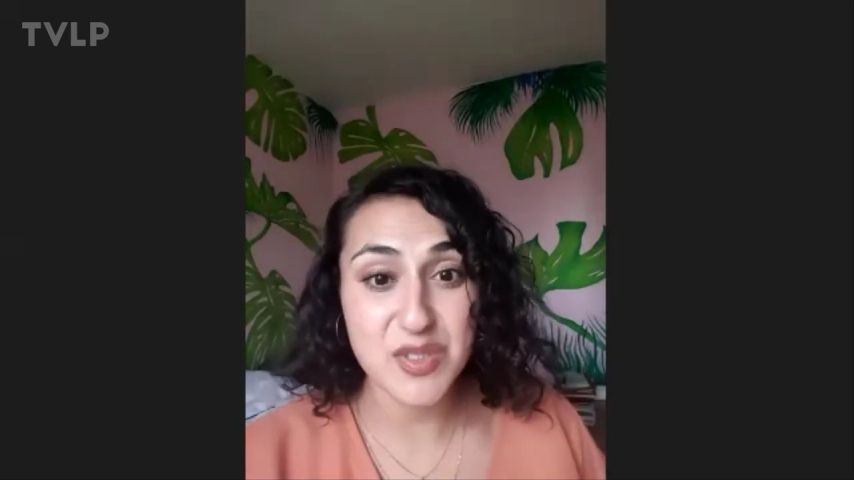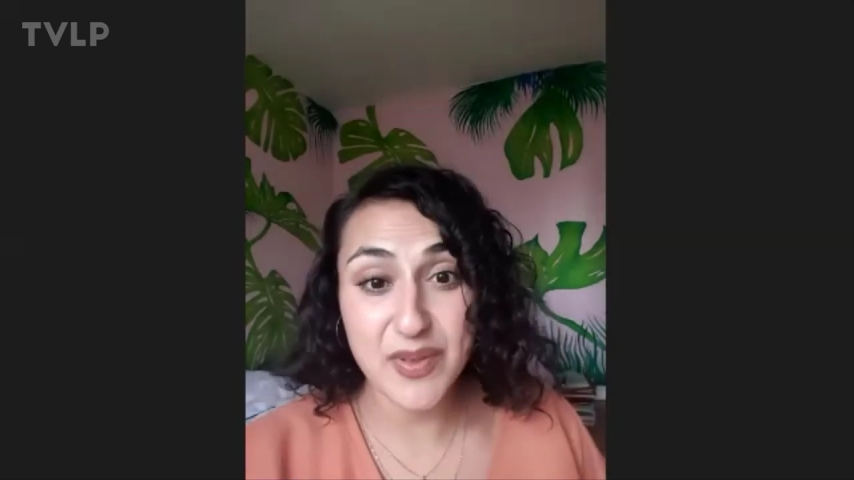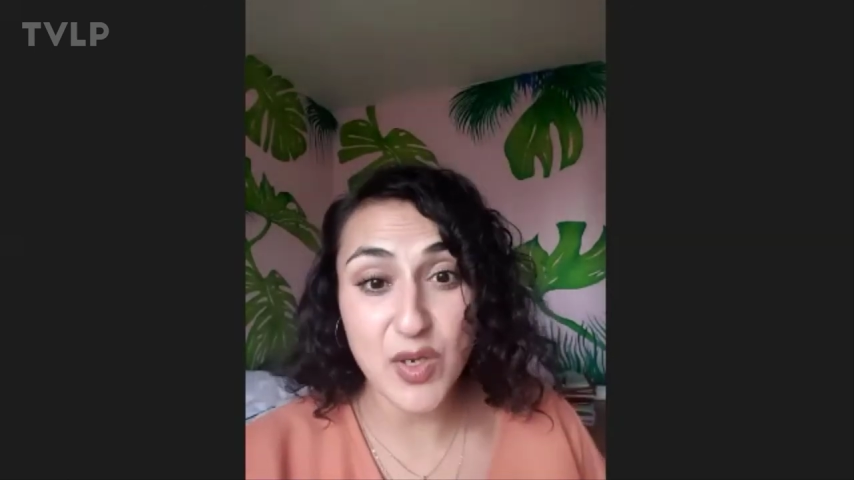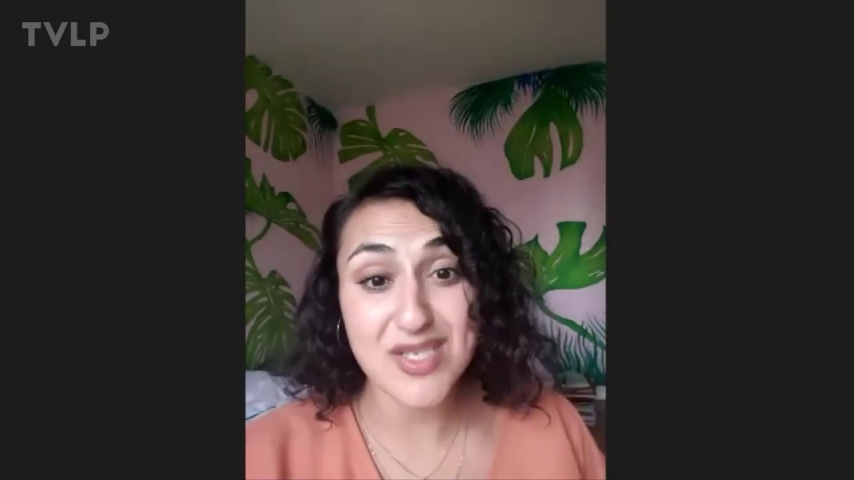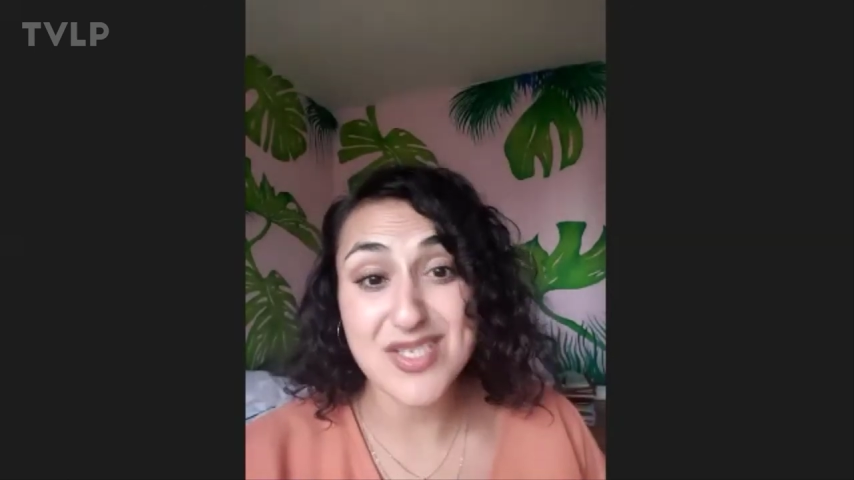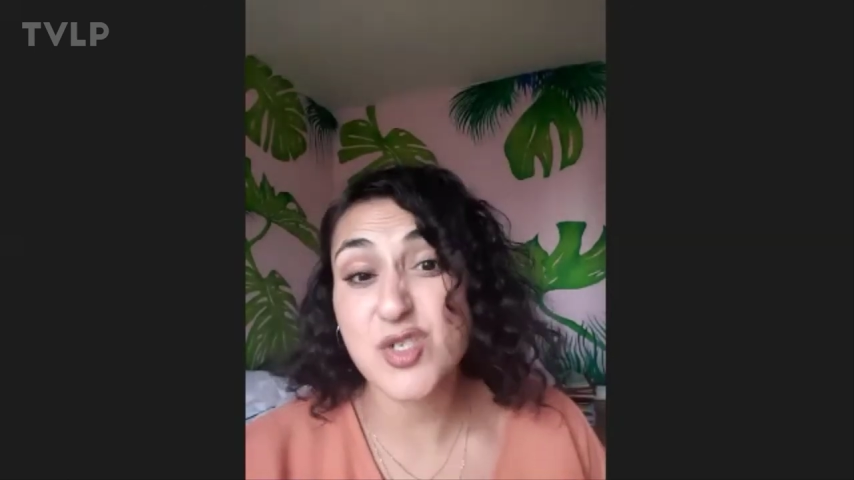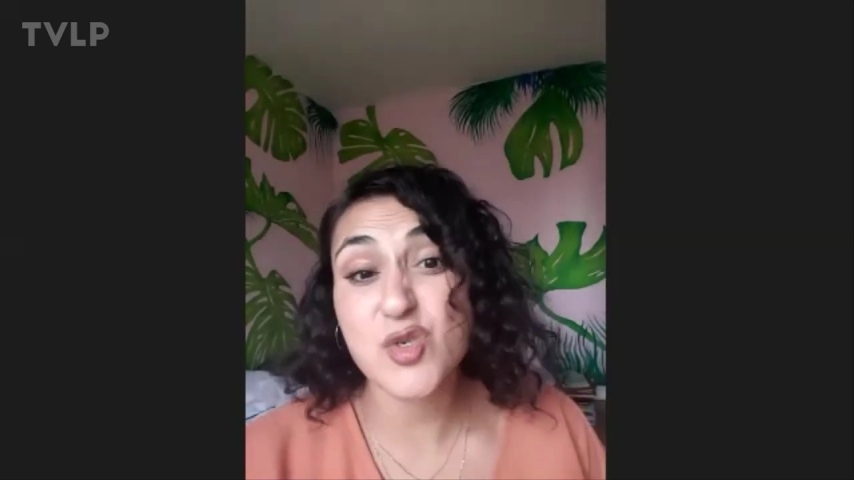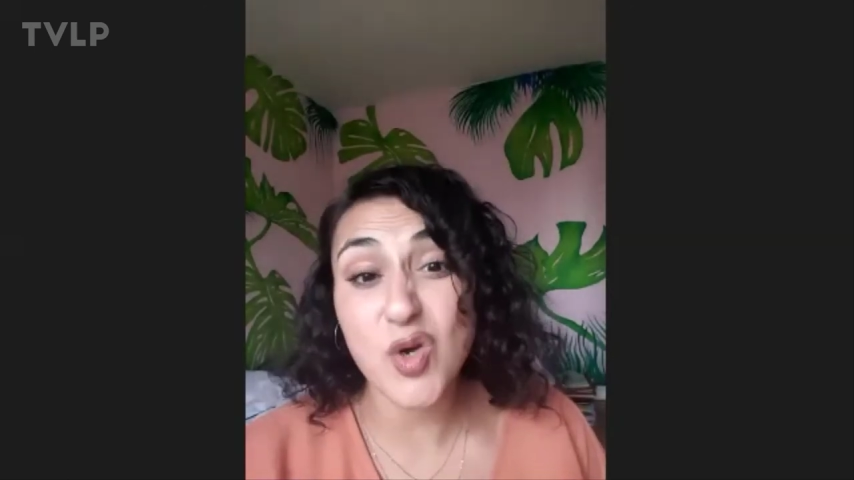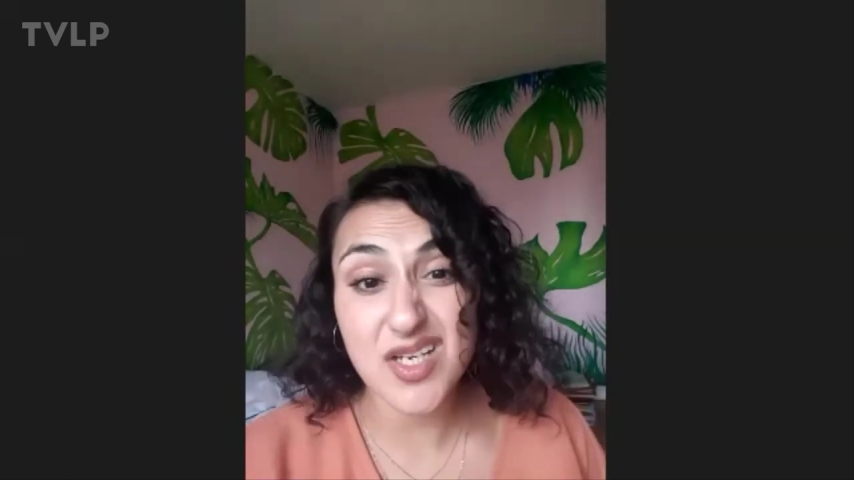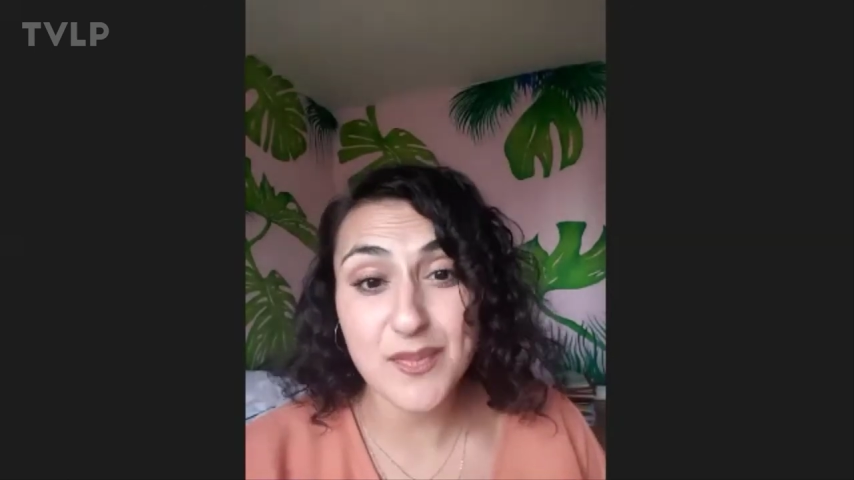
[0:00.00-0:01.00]
to be honest,
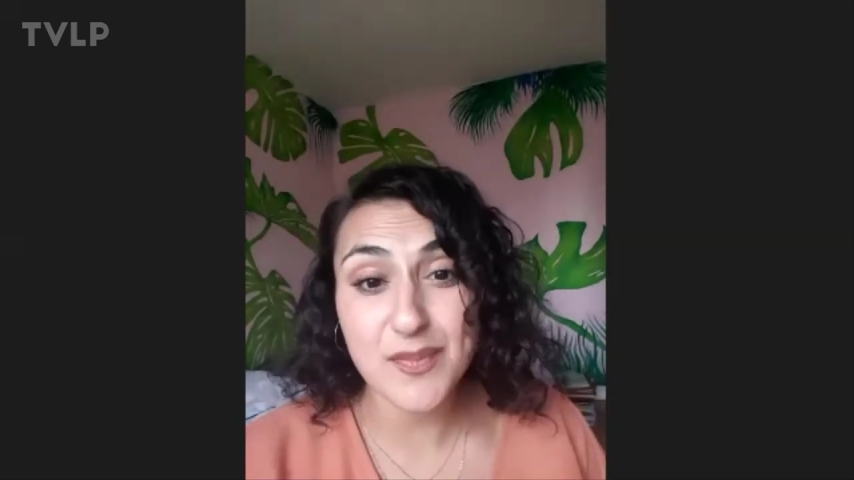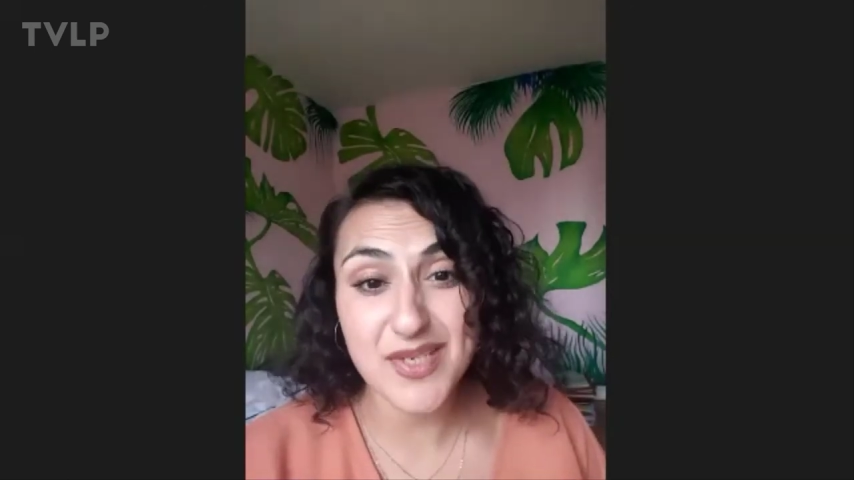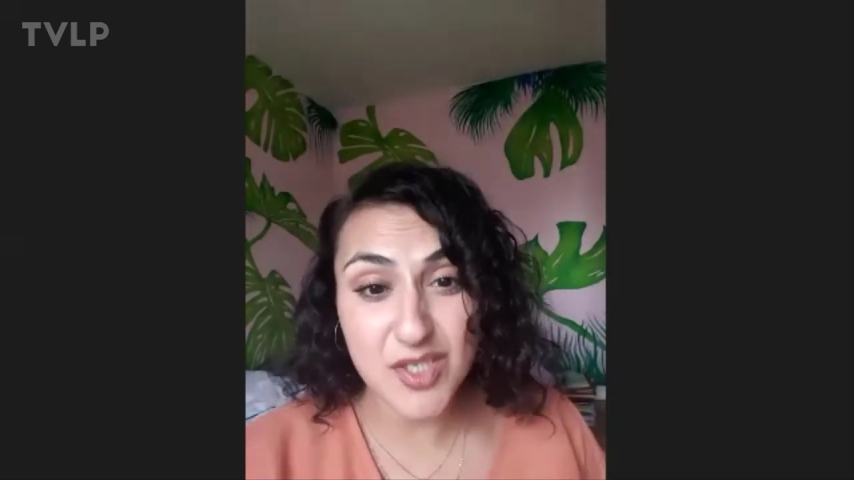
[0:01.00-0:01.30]
you're not going to be